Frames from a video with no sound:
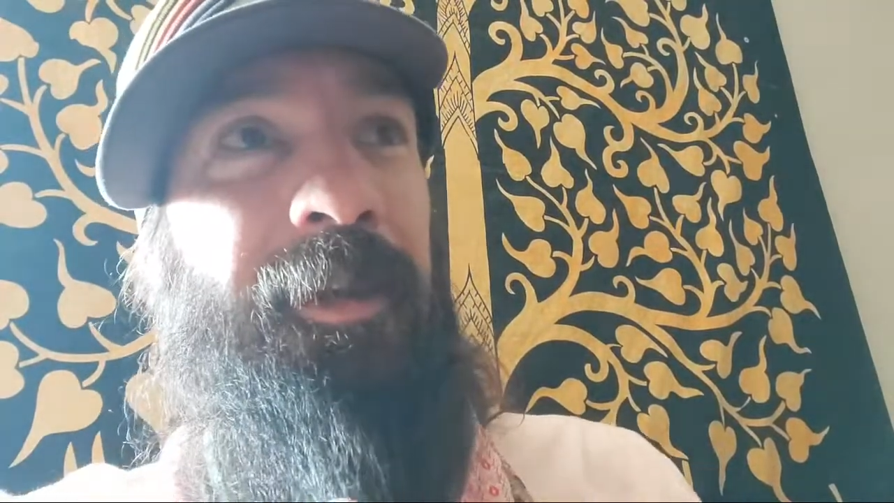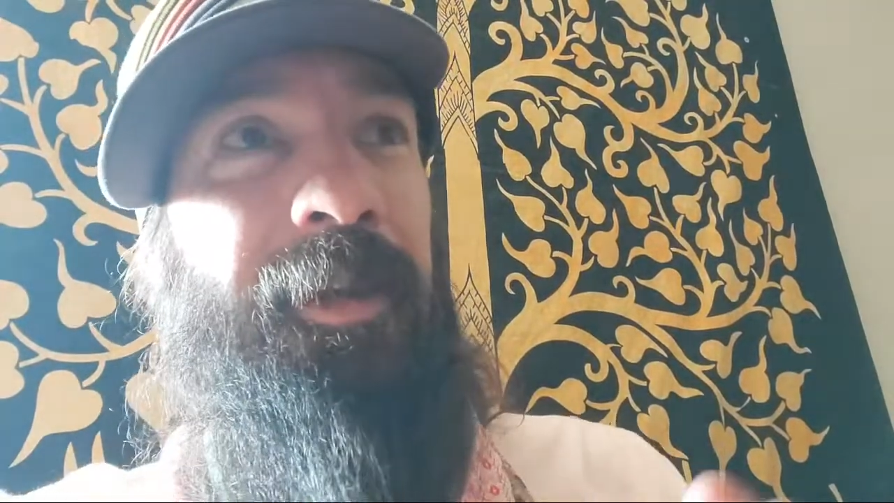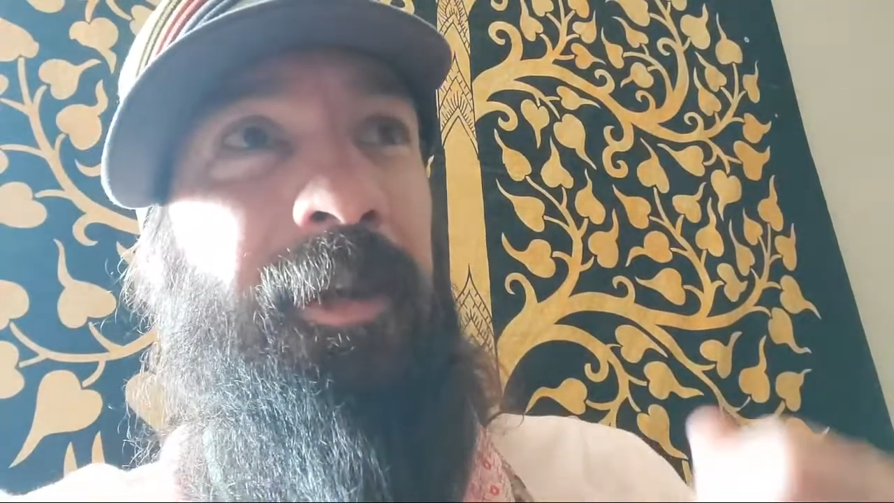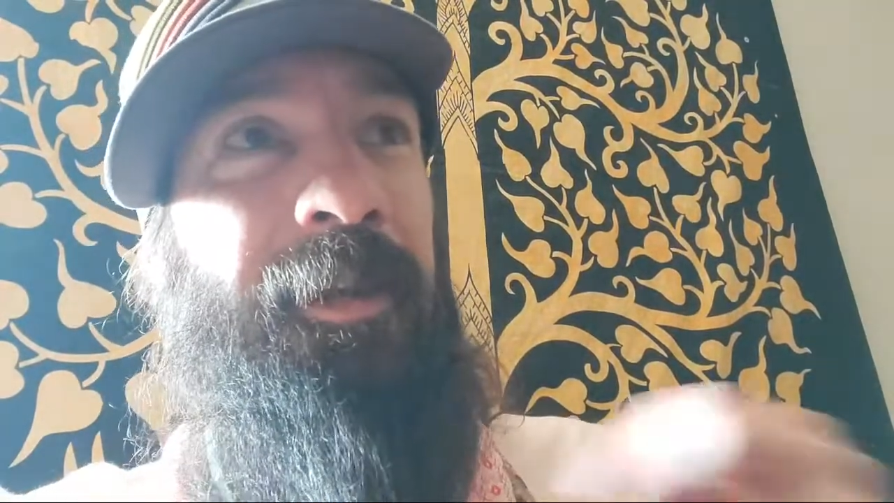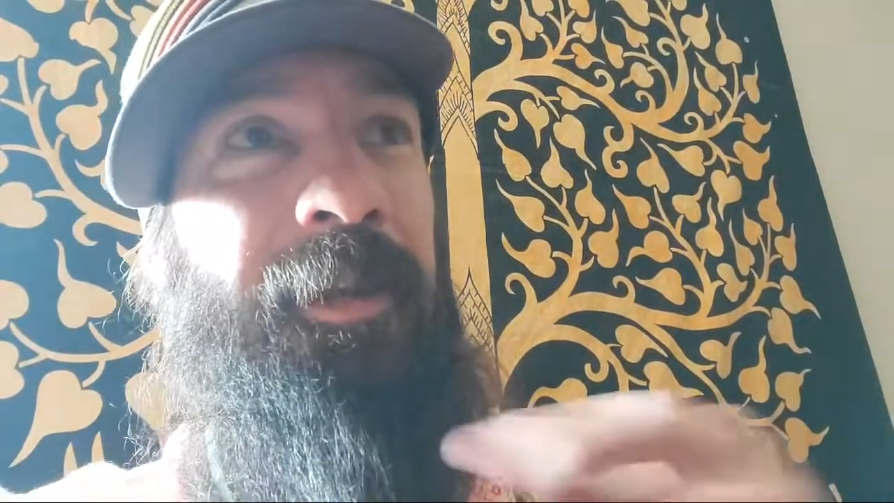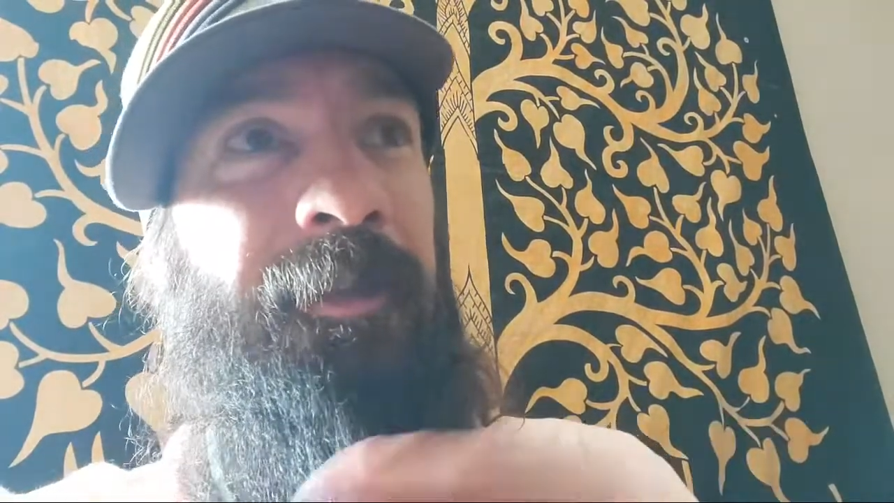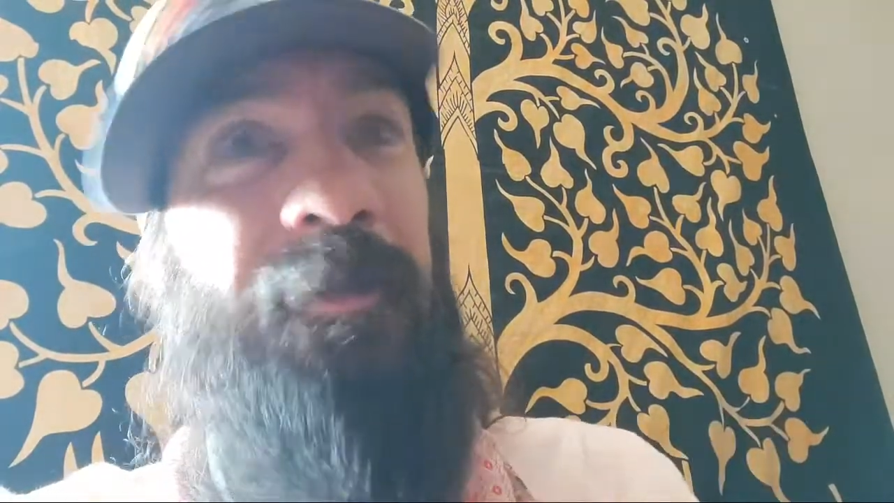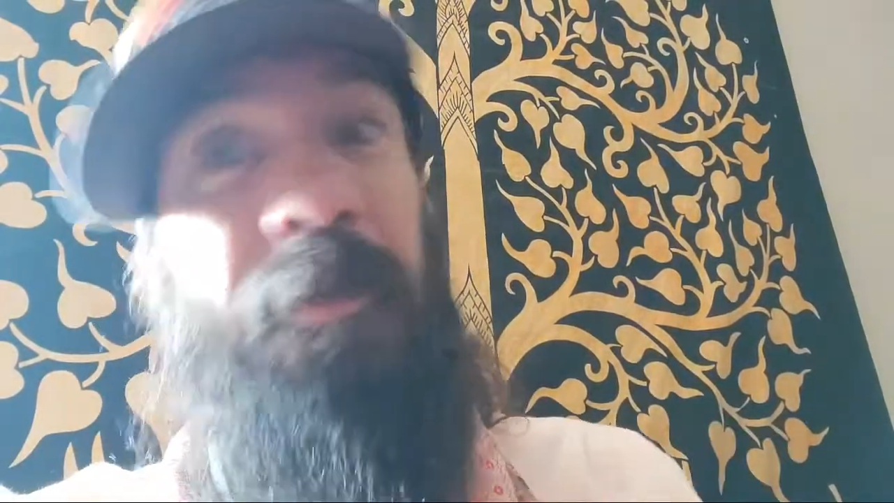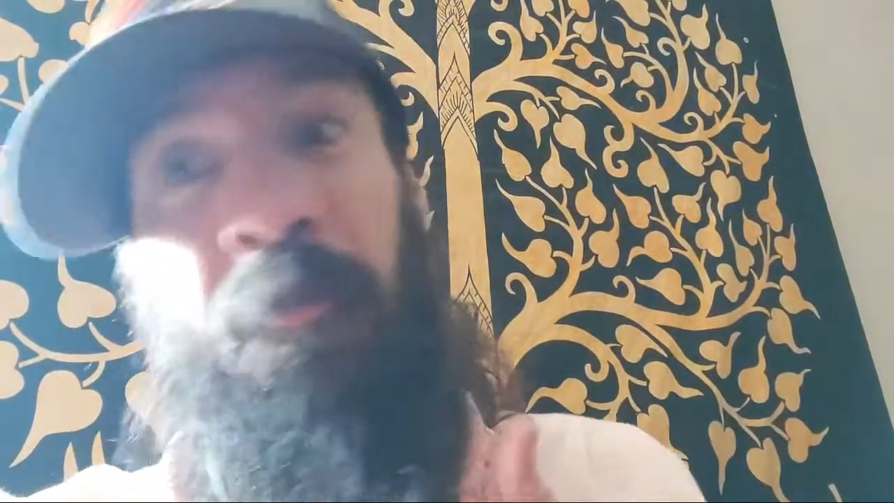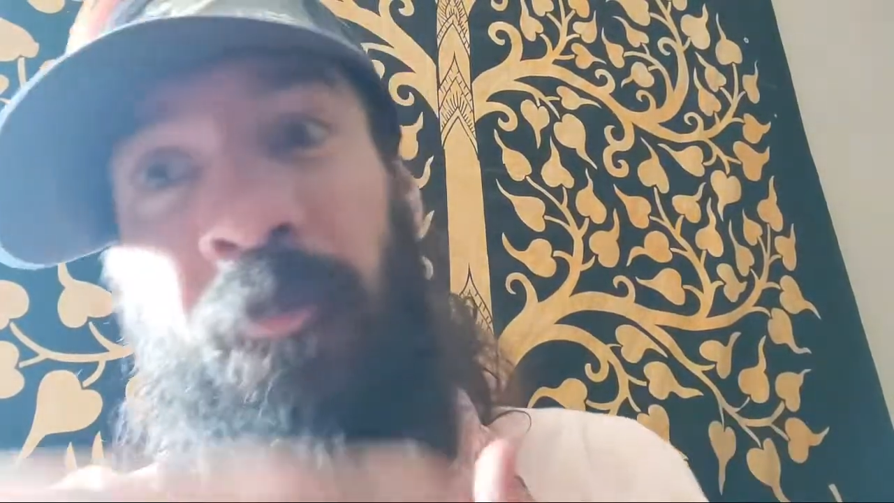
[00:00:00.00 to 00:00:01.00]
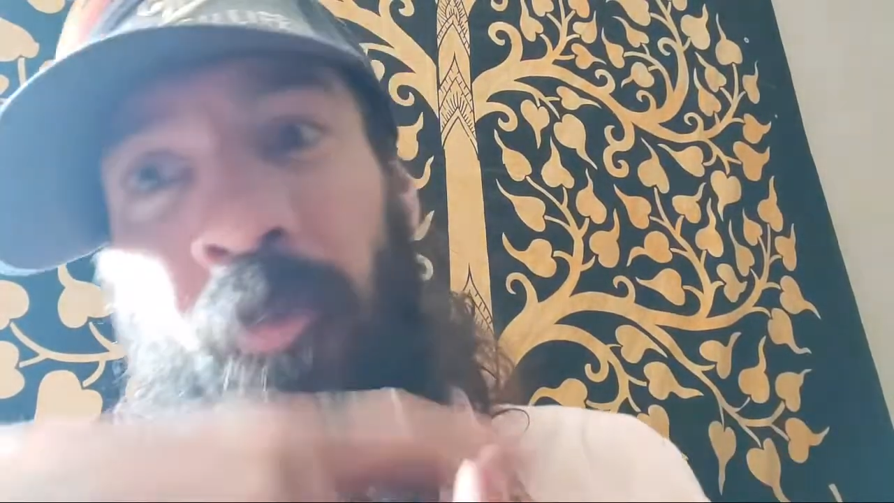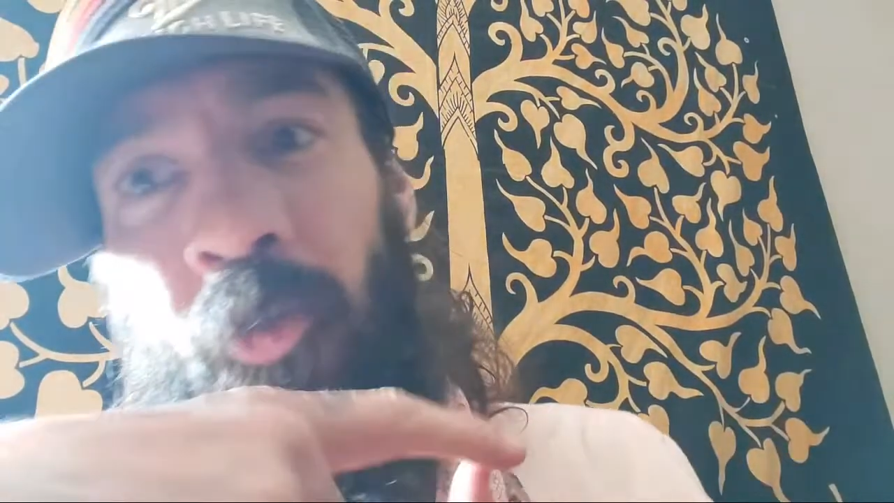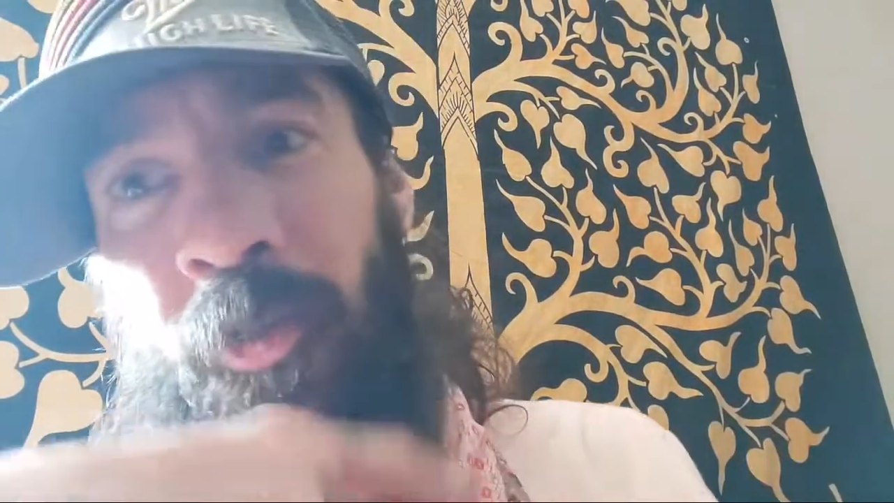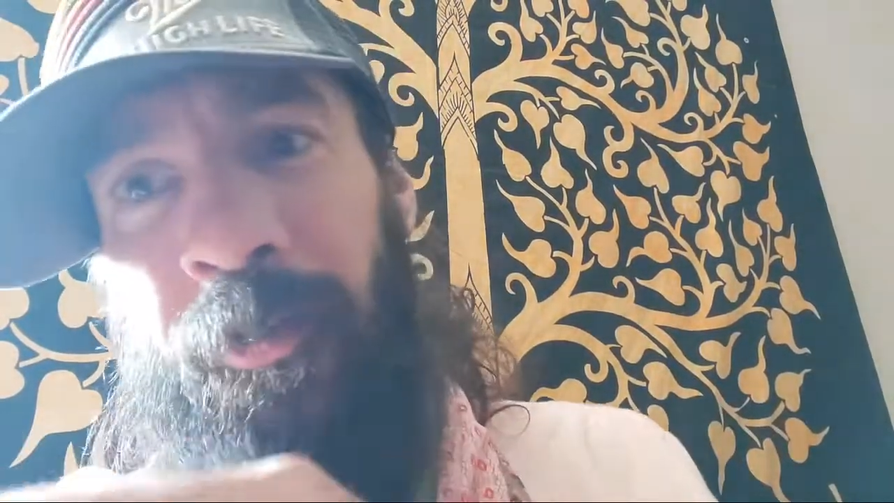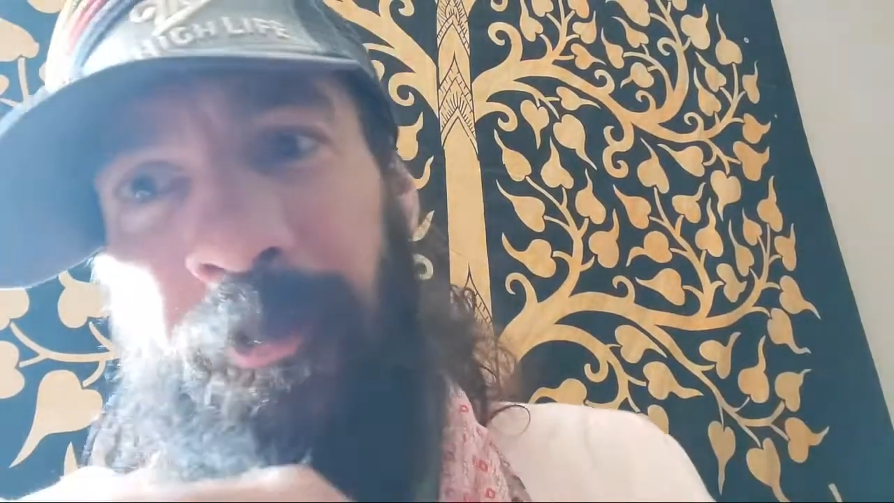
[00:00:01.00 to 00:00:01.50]
on some
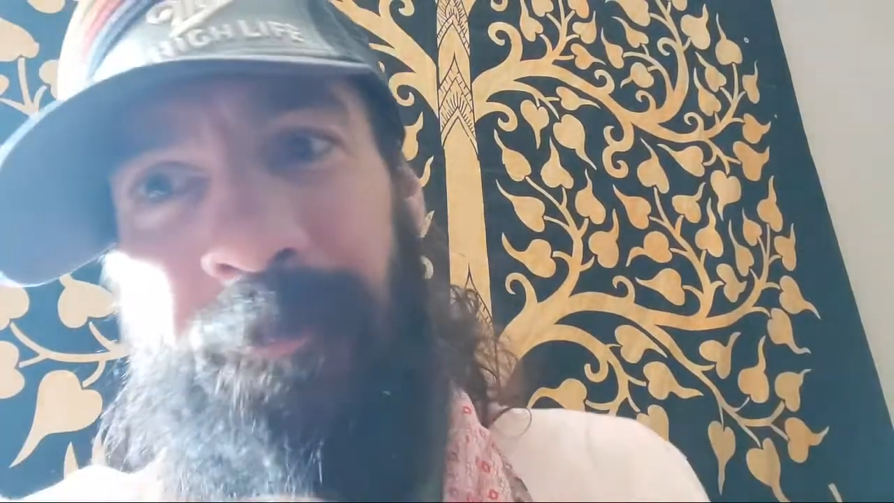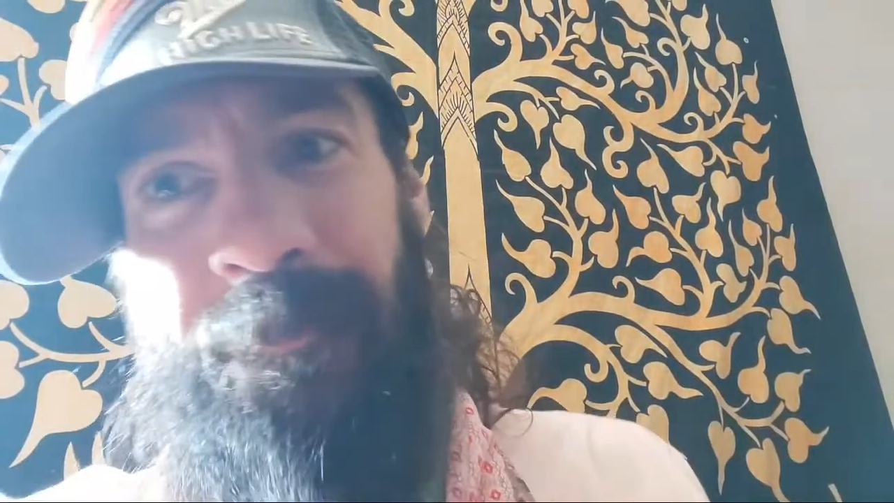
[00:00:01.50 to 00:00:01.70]
floor.